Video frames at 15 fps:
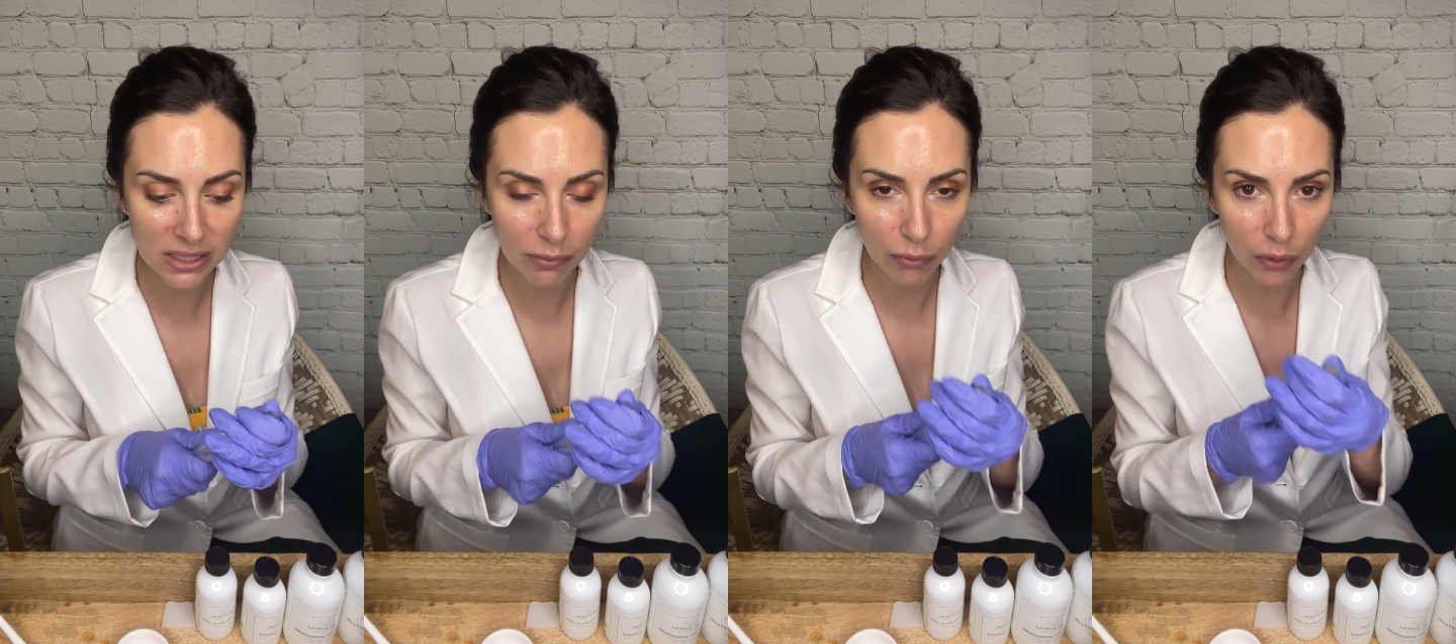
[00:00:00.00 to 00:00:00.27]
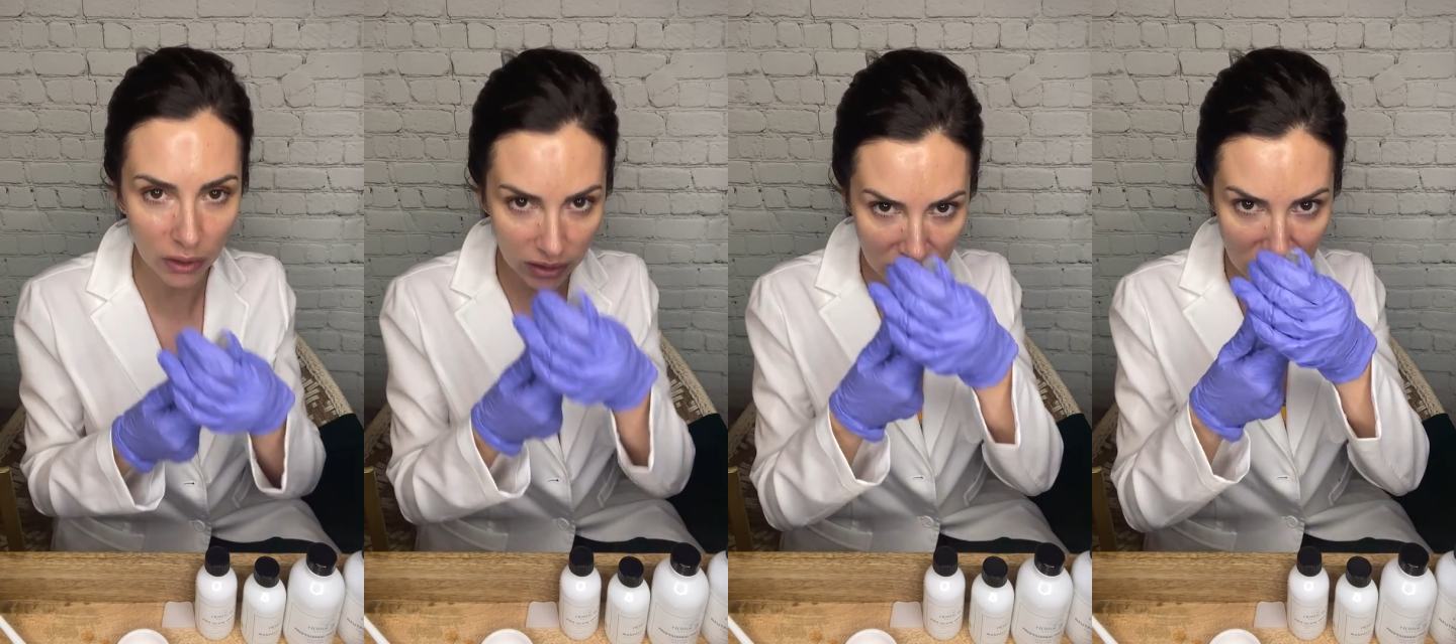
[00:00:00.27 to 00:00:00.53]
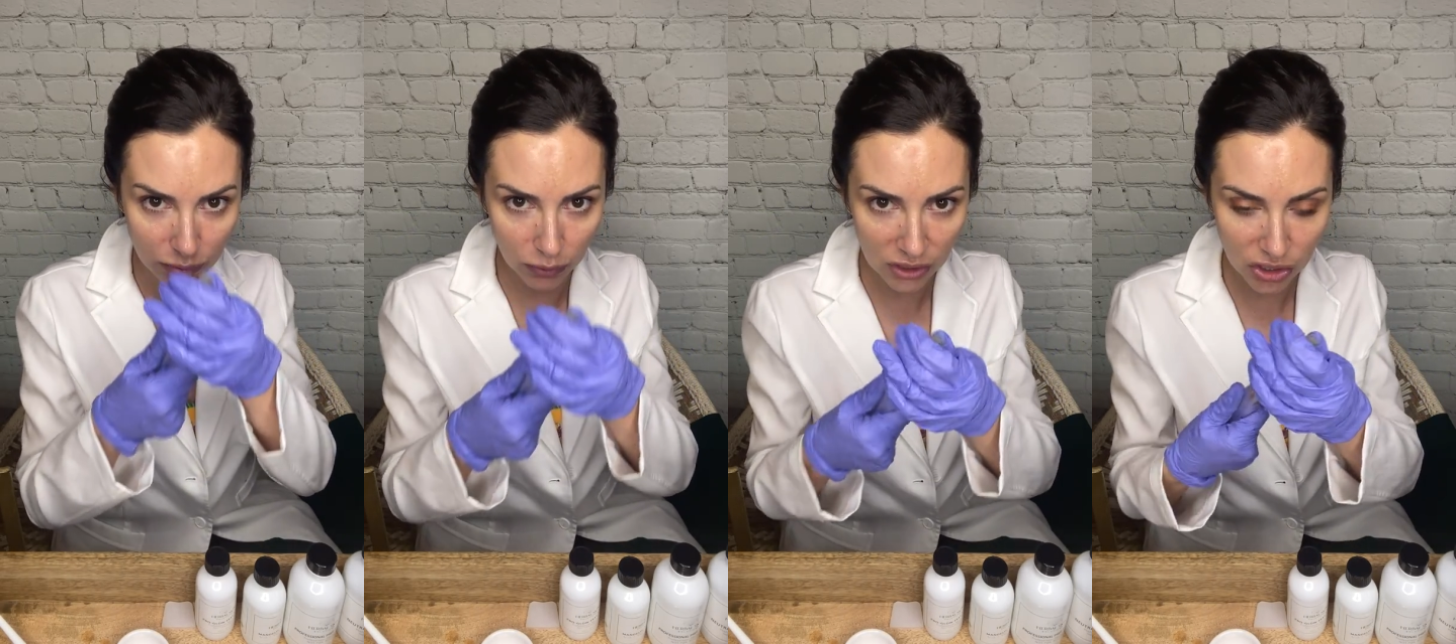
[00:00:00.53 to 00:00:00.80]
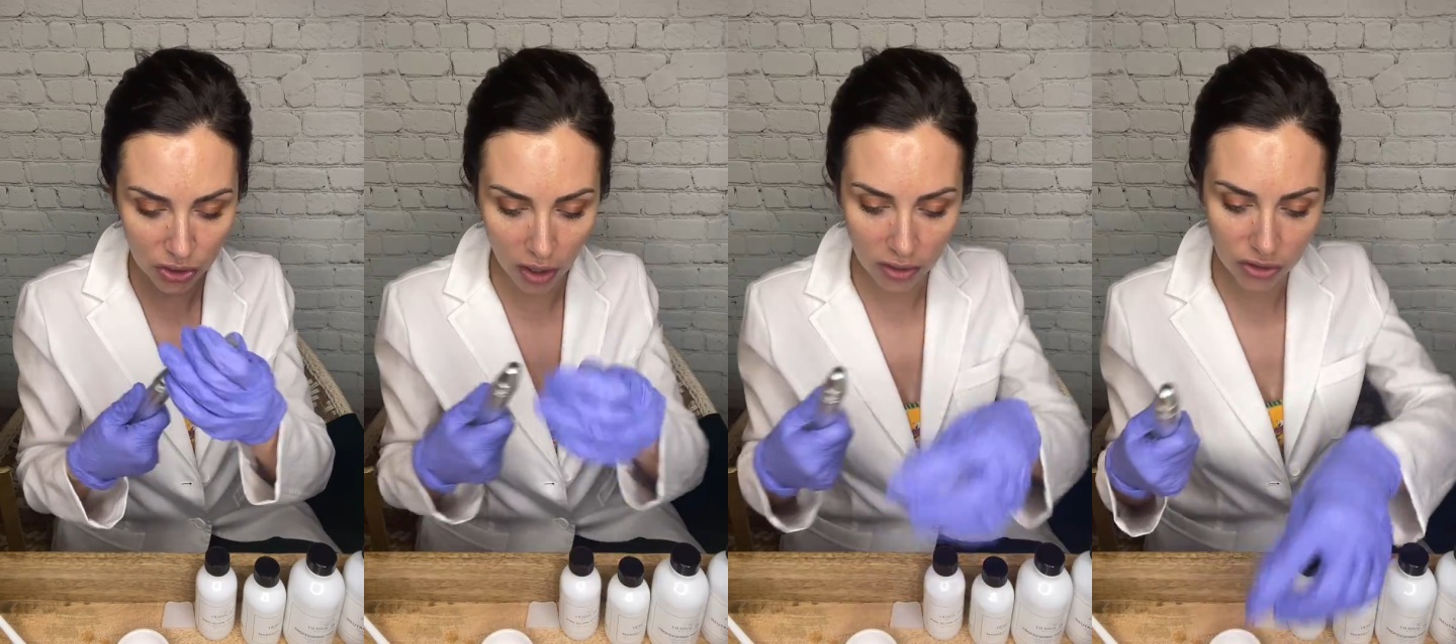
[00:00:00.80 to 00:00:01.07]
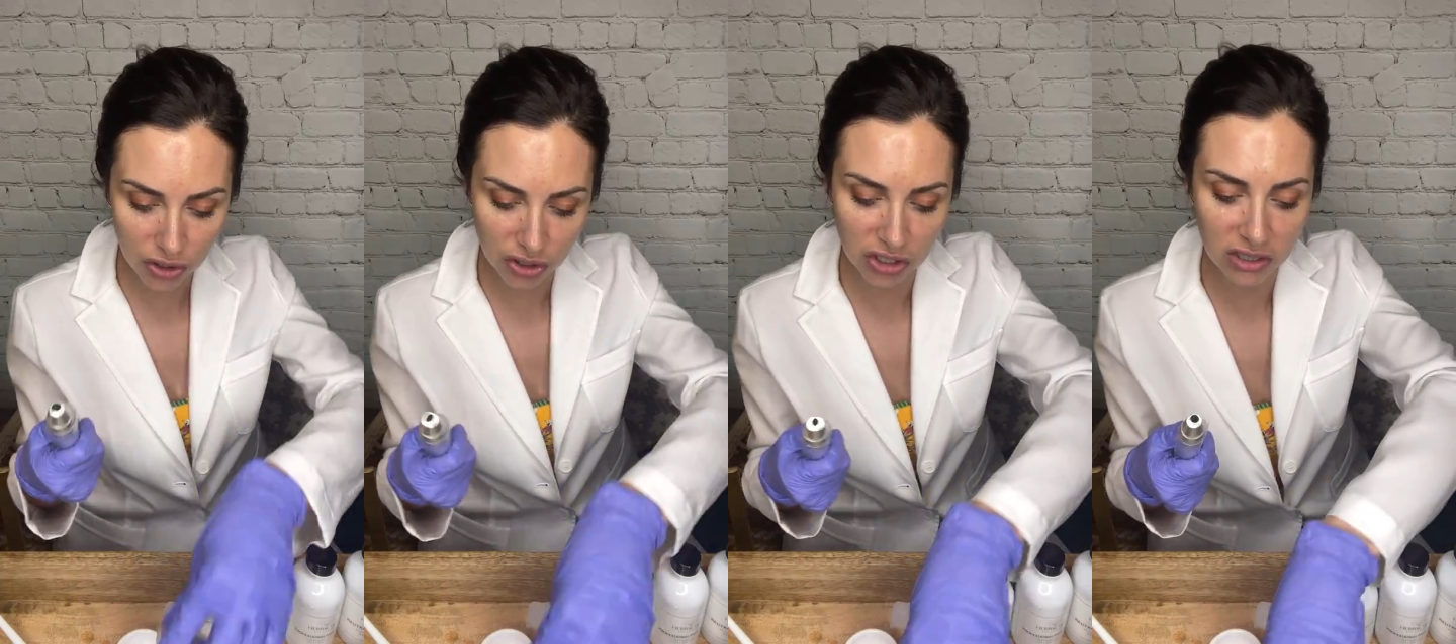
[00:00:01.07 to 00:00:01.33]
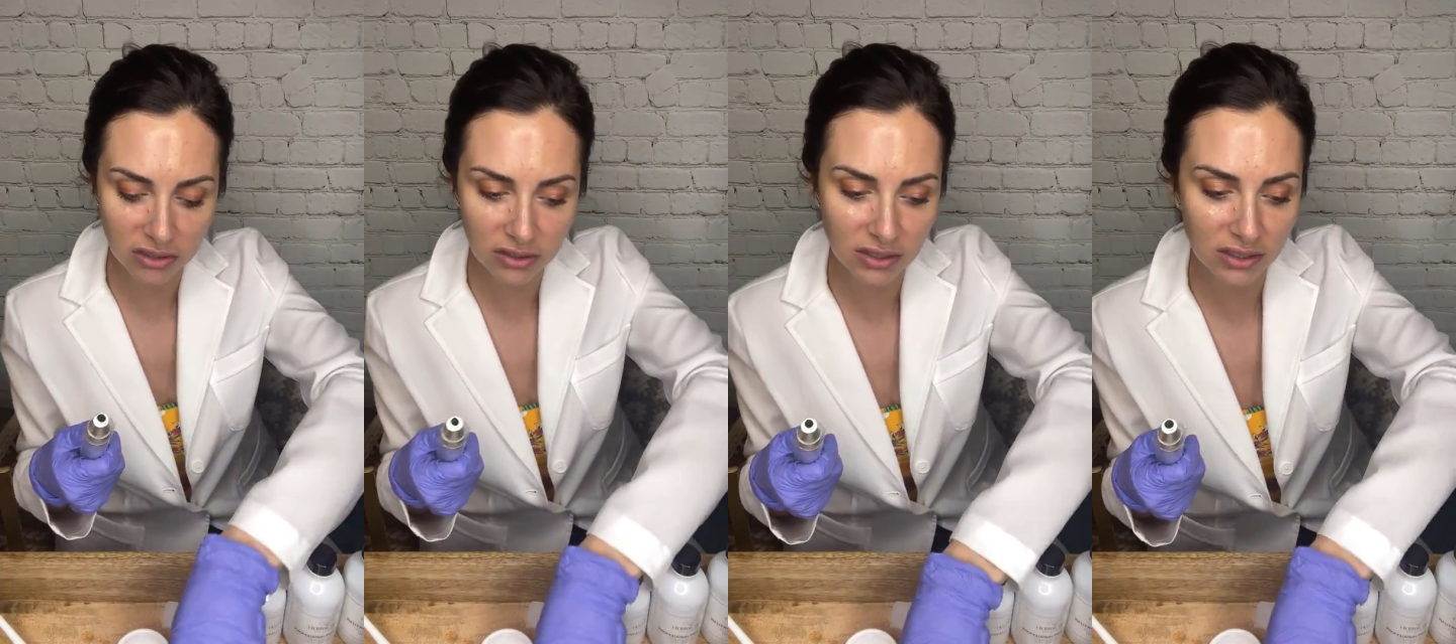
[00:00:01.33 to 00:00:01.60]
I'm going to switch
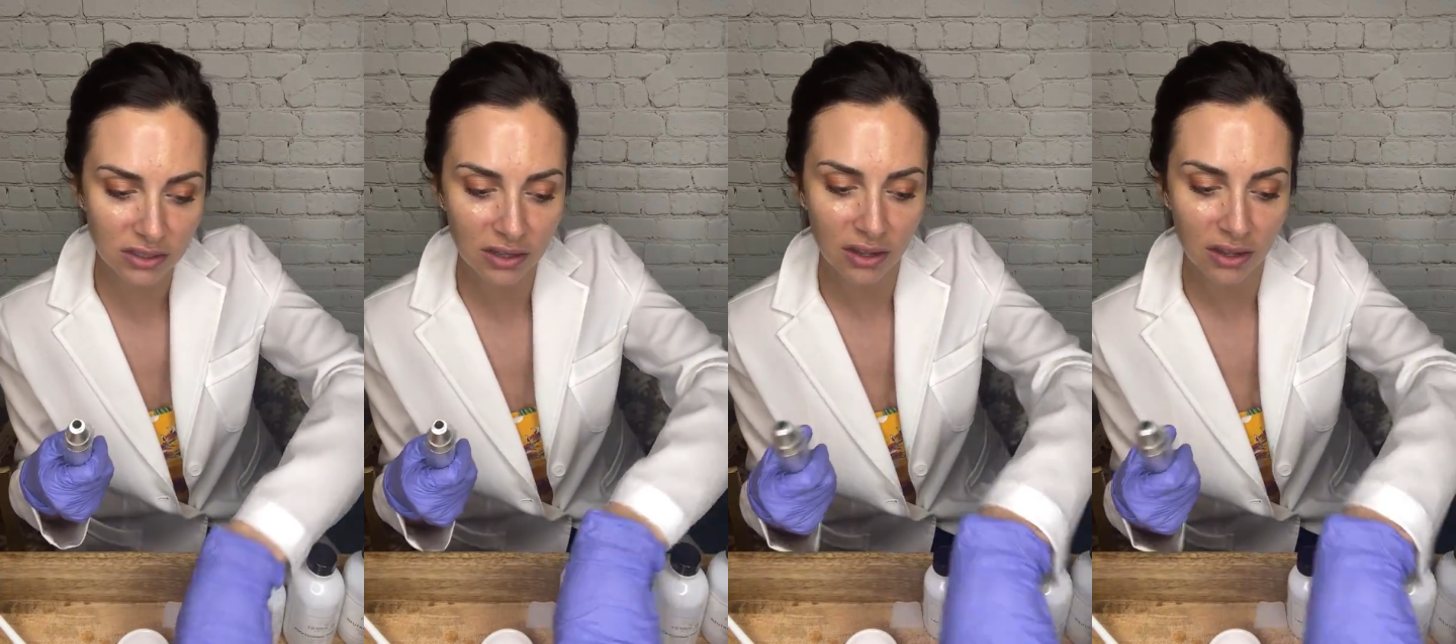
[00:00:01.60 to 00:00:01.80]
cartridges.